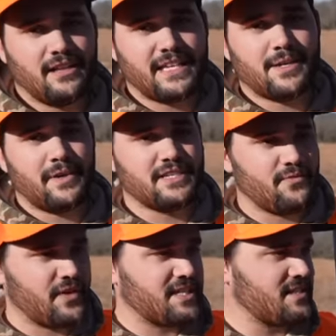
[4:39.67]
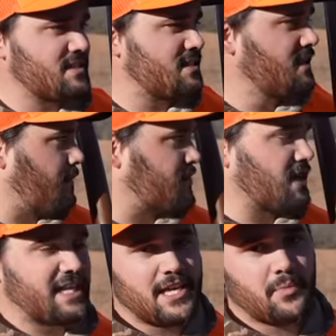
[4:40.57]
Last time we did some pheasants. I'm gonna
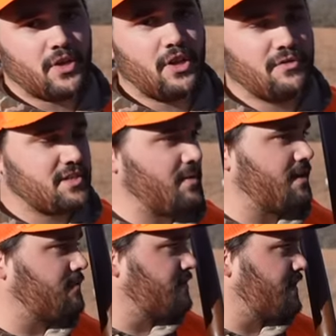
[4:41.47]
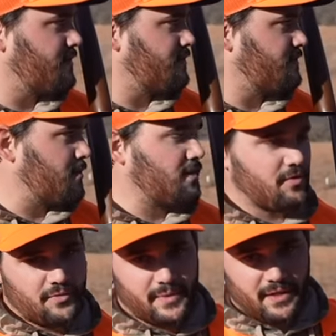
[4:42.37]
try to keep her close to me and then maybe
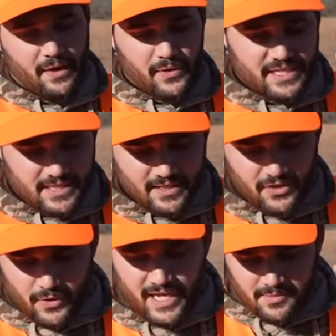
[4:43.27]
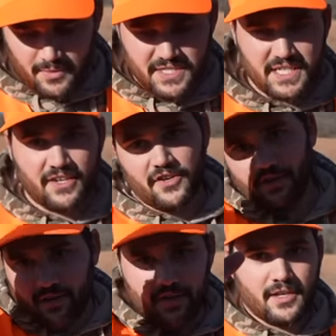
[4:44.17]
you'll be, I want you guys to be able to see
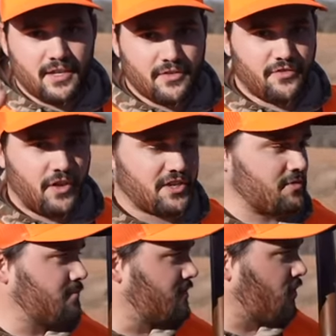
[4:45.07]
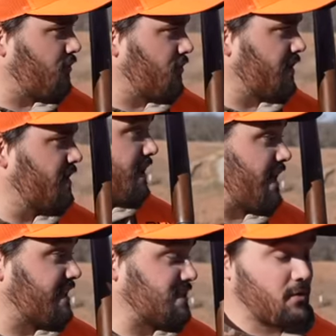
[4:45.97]
her flush them, hopefully. But yeah,
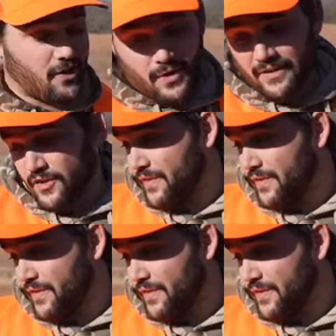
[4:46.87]
like I said, we're going after